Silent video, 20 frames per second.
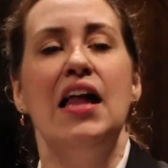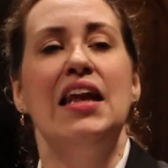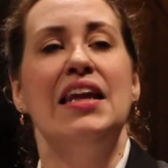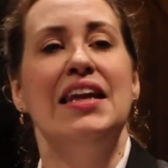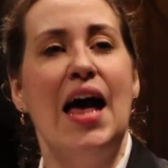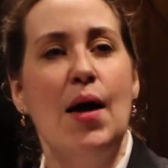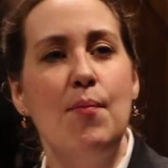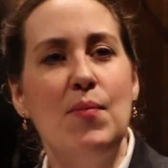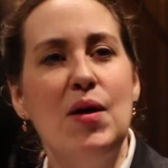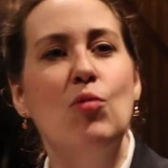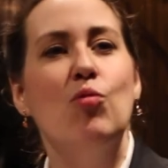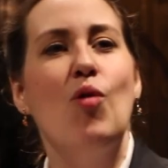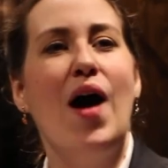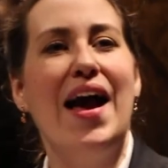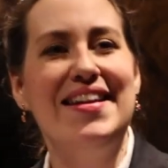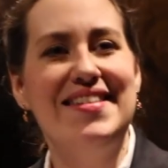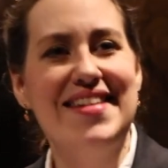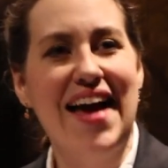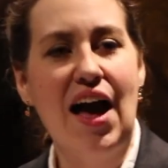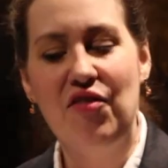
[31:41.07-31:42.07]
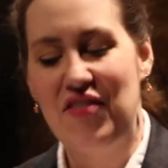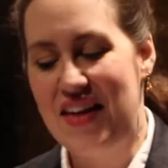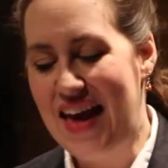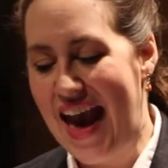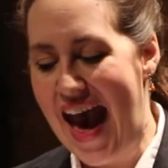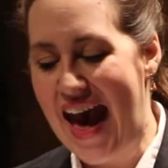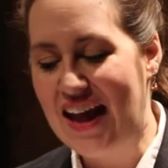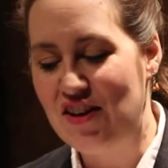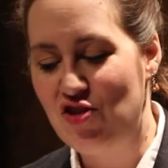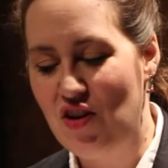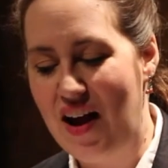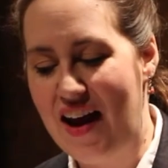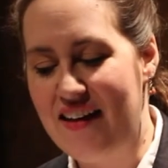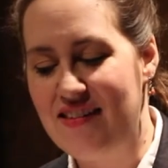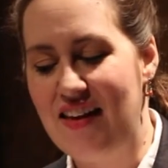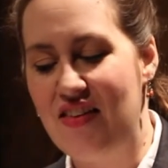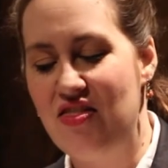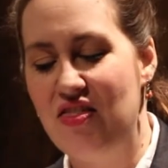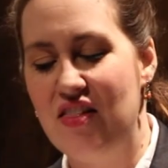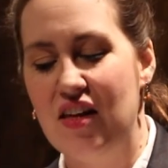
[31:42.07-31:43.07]
Let me write down the
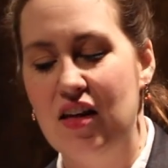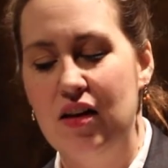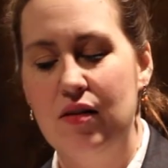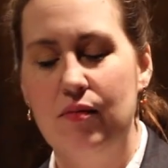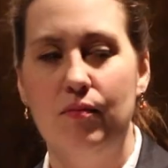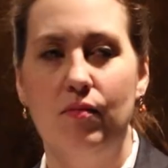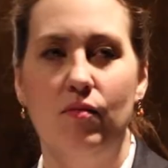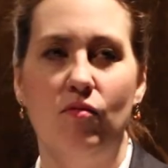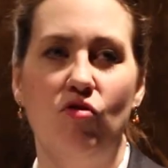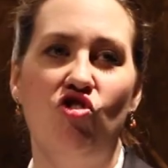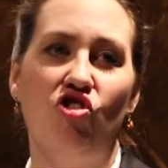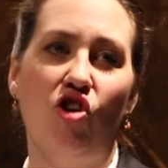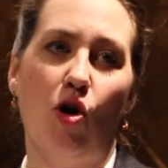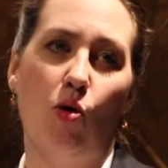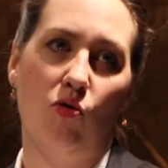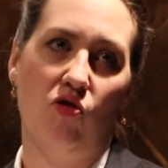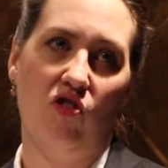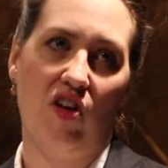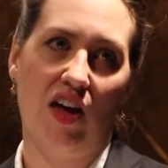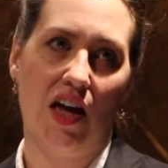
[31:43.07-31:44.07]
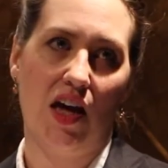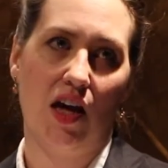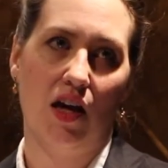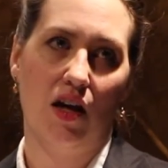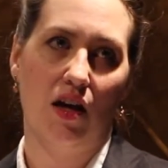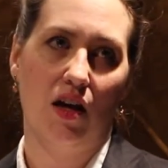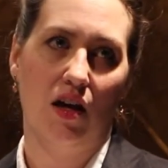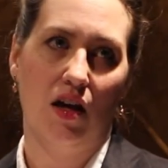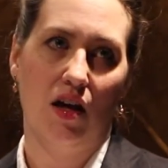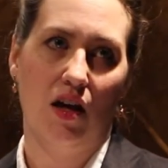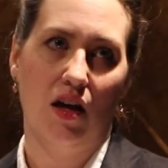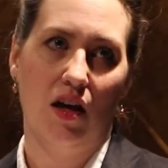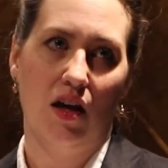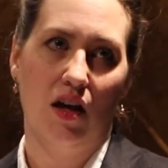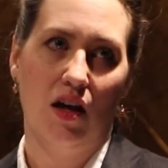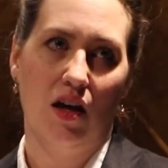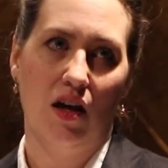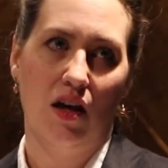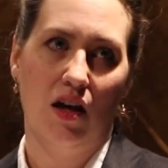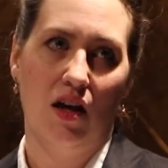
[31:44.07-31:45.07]
address and Josie.
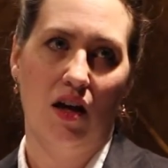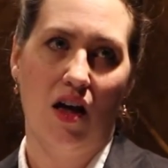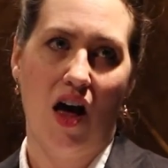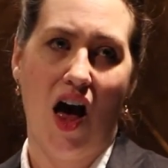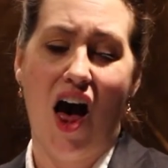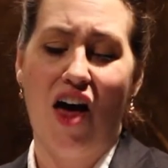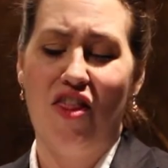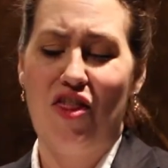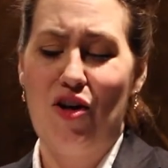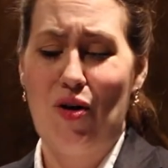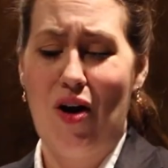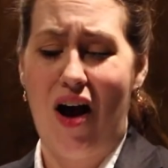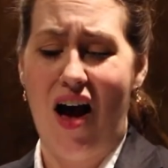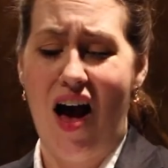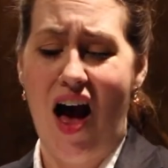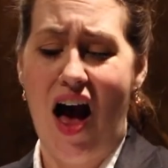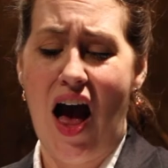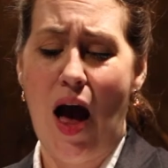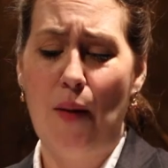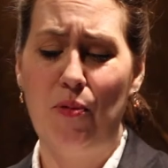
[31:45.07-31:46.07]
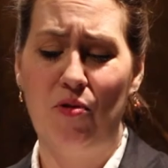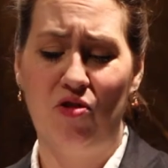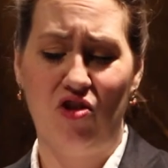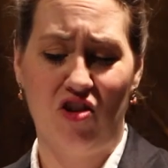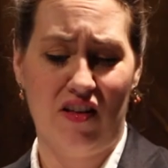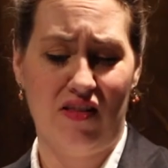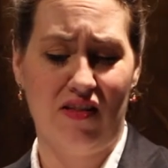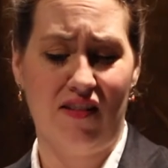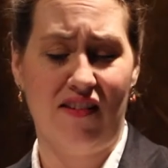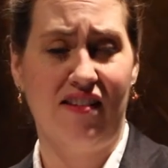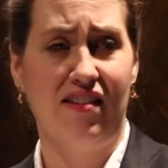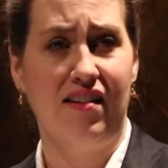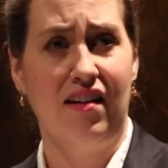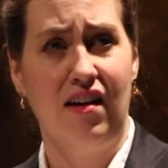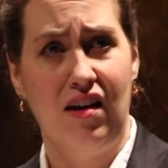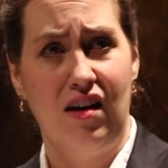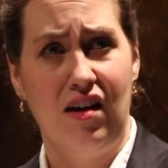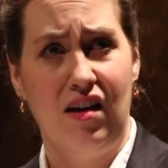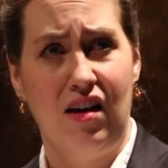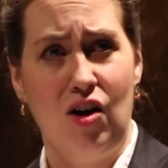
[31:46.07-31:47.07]
Other options.
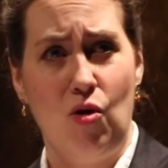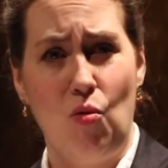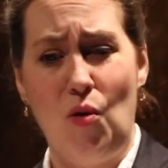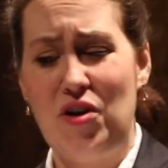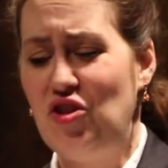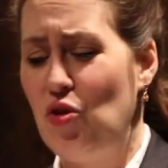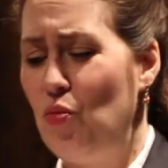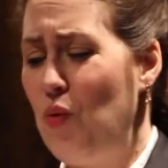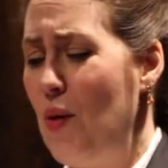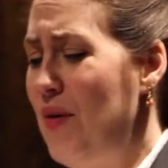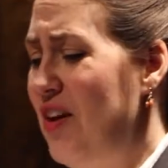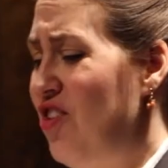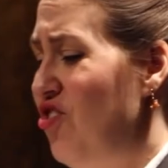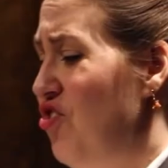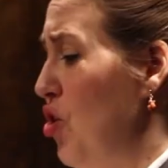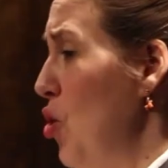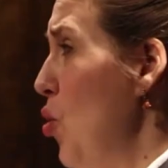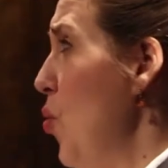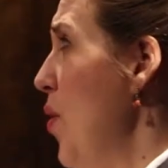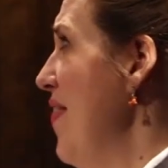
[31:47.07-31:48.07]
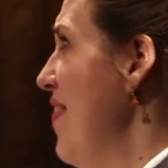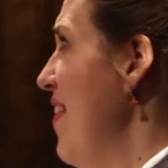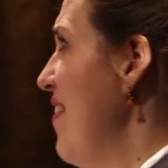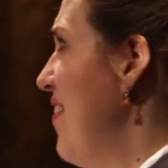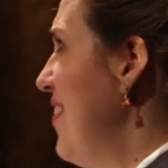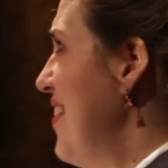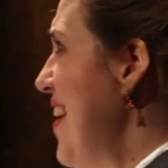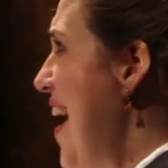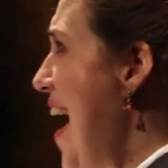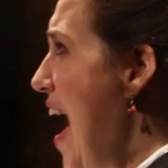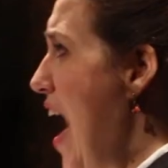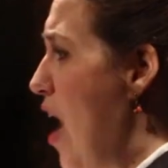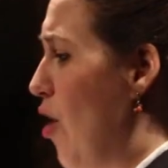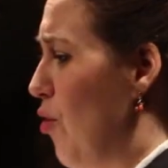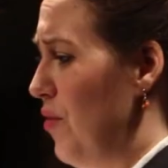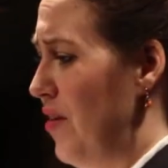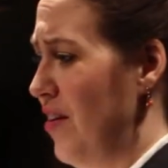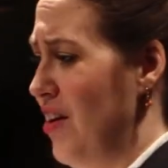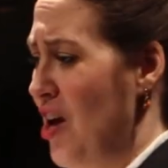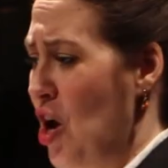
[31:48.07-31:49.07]
What do women do in this
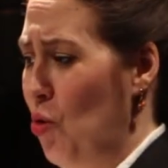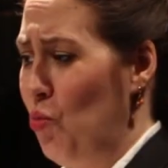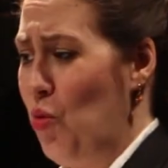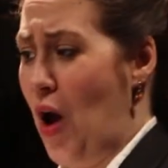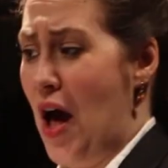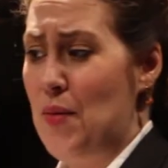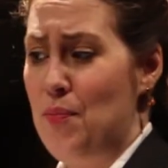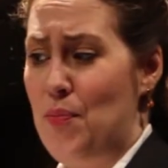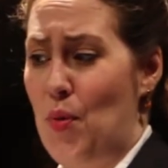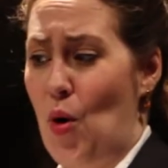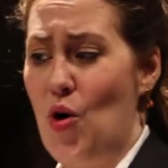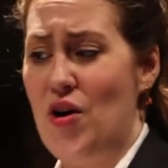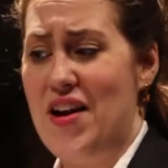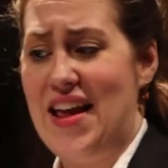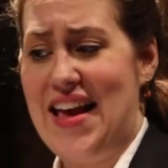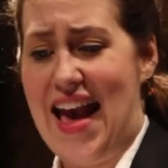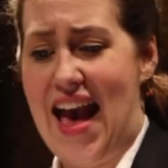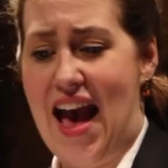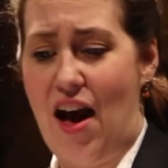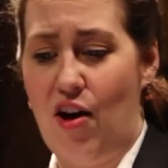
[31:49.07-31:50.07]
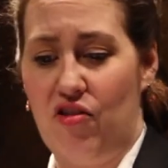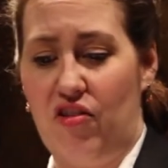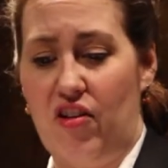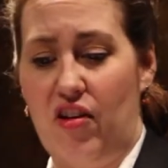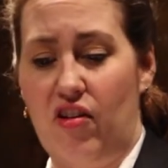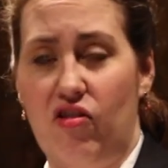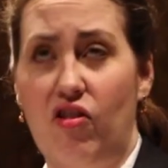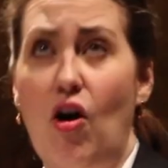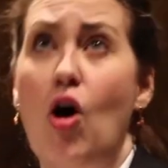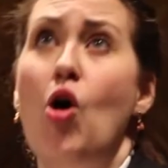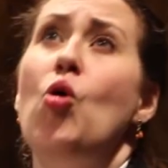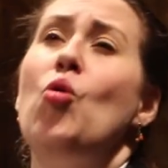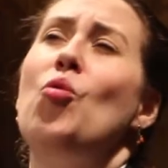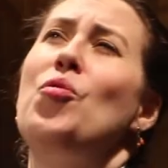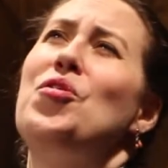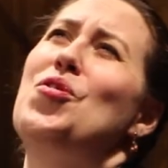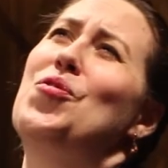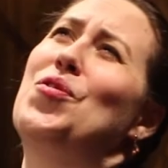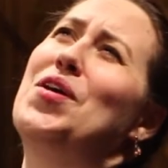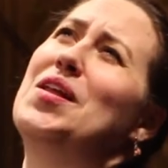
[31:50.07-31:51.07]
town? Run boarding houses.
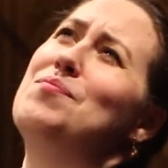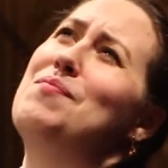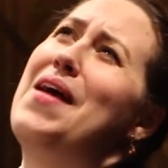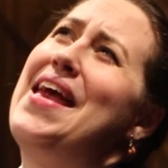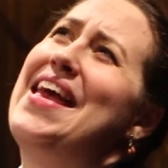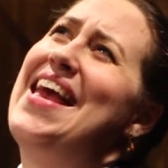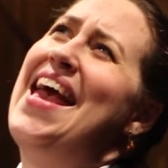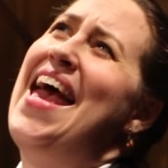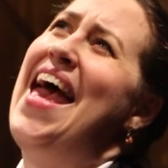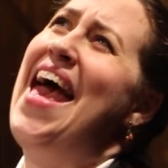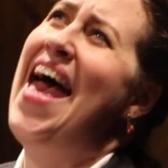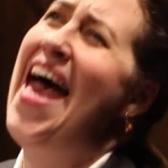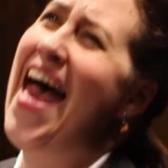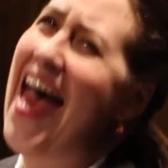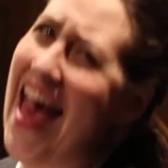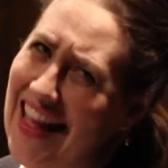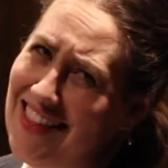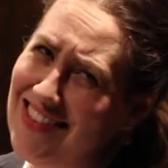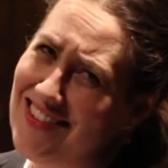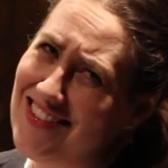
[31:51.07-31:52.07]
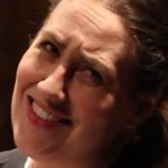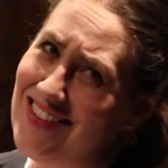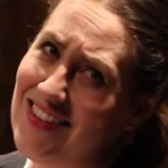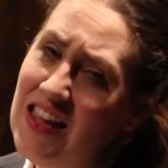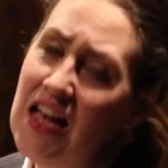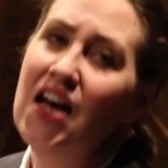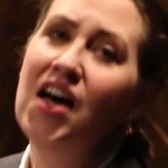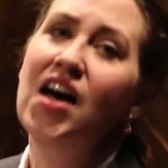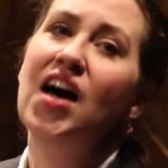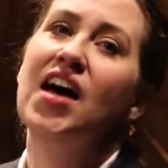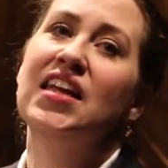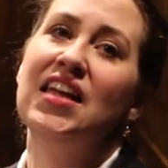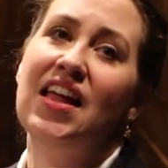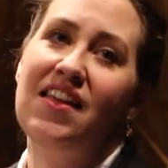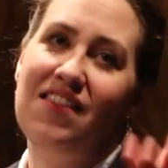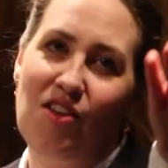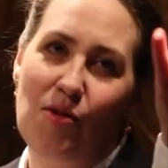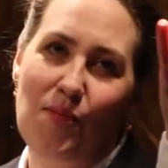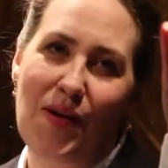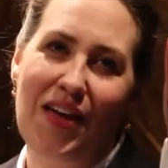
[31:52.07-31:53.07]
Oh, you can make hats.
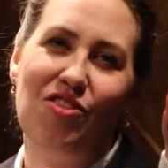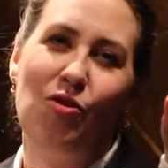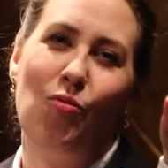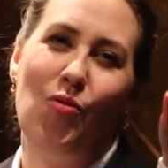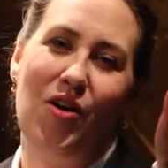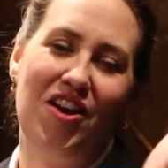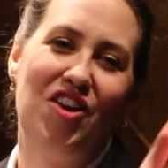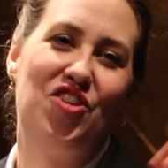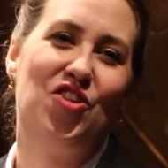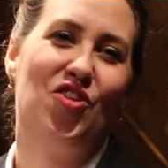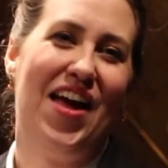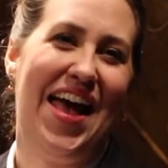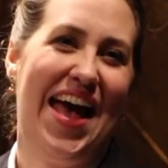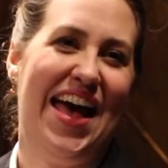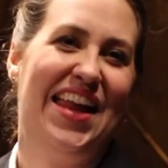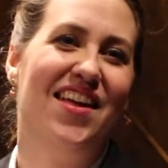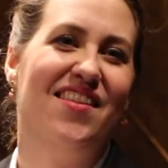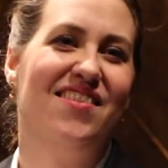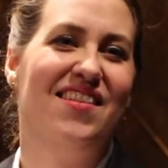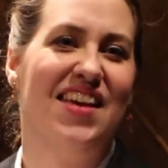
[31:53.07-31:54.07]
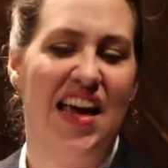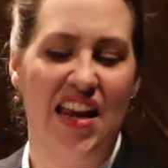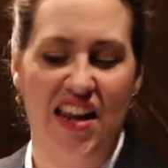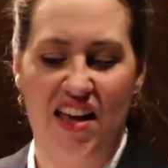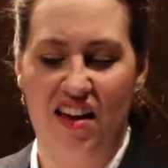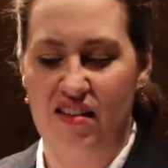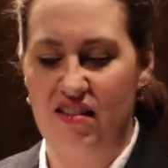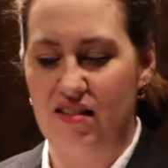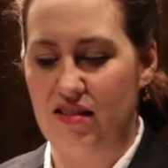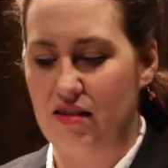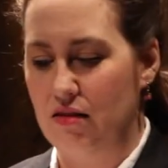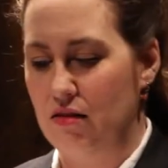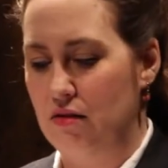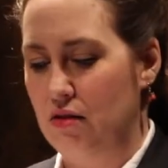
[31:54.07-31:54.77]
Unless you made the one on your head. It's hideous.